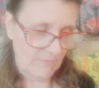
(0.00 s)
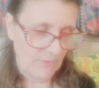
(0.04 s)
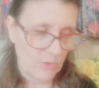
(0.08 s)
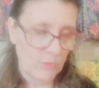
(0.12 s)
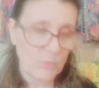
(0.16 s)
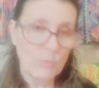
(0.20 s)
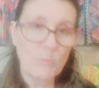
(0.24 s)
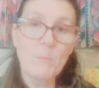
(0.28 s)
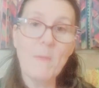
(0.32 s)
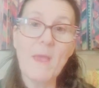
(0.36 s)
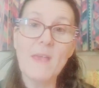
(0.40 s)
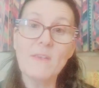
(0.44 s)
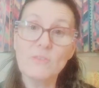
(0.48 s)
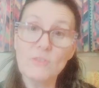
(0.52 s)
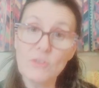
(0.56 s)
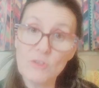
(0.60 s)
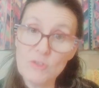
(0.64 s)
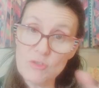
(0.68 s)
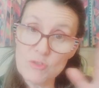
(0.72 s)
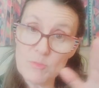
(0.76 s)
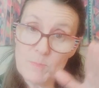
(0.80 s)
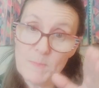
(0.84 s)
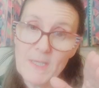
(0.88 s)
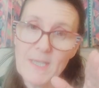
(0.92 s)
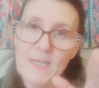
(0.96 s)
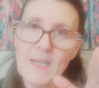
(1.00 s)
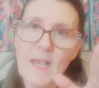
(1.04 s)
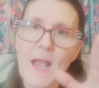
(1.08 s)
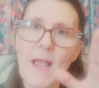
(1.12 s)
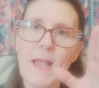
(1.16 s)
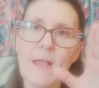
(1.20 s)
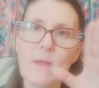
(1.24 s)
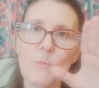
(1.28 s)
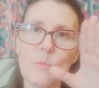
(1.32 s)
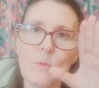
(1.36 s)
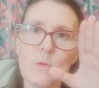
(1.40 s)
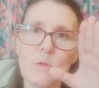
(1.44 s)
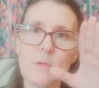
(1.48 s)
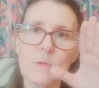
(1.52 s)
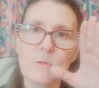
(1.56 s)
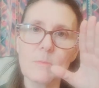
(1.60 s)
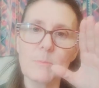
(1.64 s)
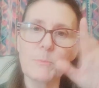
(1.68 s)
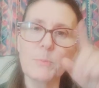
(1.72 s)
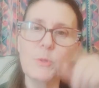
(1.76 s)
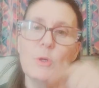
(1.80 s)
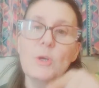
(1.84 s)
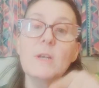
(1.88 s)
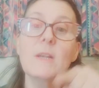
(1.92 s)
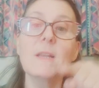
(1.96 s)
you message me, I will
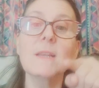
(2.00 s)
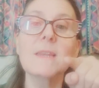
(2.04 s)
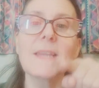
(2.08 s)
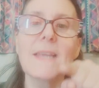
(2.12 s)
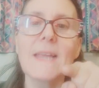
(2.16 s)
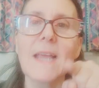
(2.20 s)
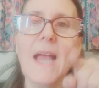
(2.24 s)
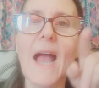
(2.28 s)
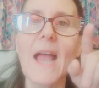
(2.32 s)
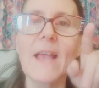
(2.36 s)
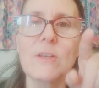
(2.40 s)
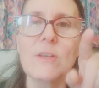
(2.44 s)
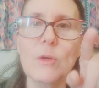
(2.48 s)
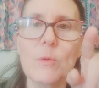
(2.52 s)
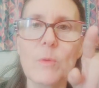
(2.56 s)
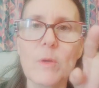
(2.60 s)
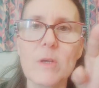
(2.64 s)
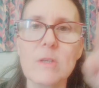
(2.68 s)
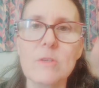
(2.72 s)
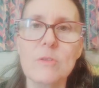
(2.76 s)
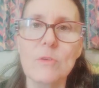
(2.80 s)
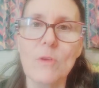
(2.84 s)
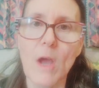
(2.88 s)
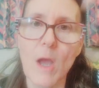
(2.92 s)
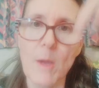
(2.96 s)
put a link. I know what to do.